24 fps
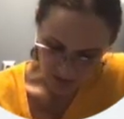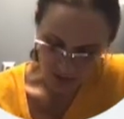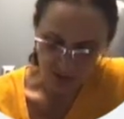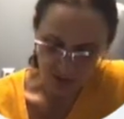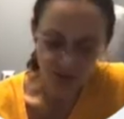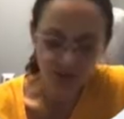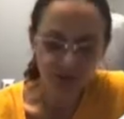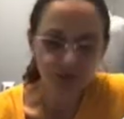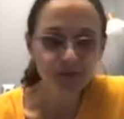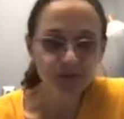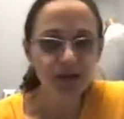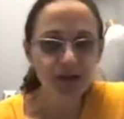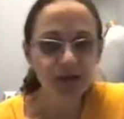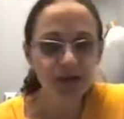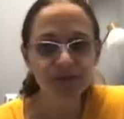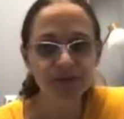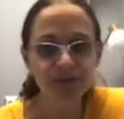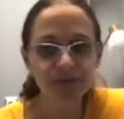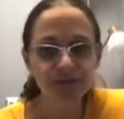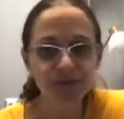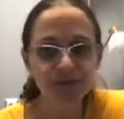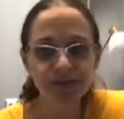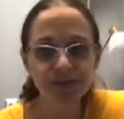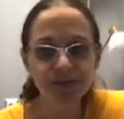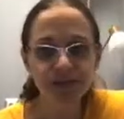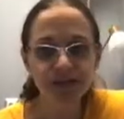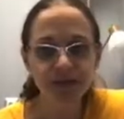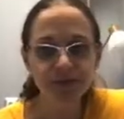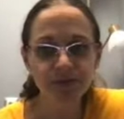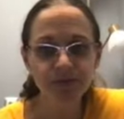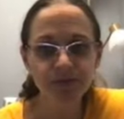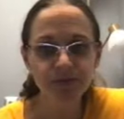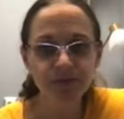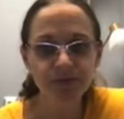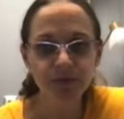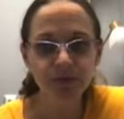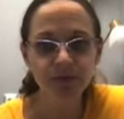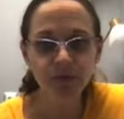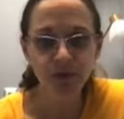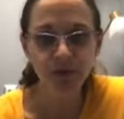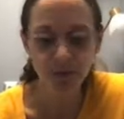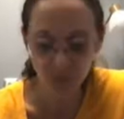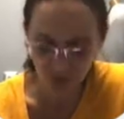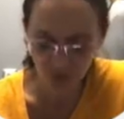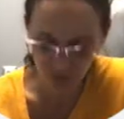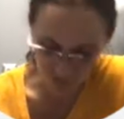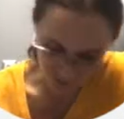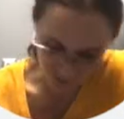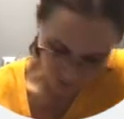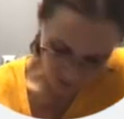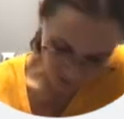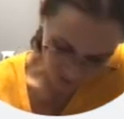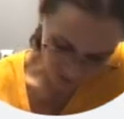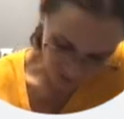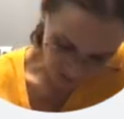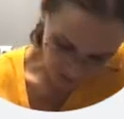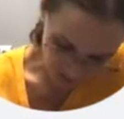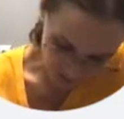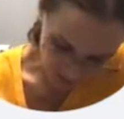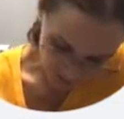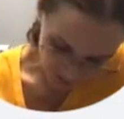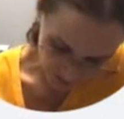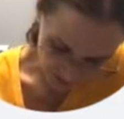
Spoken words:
2 times 6 times 3.14,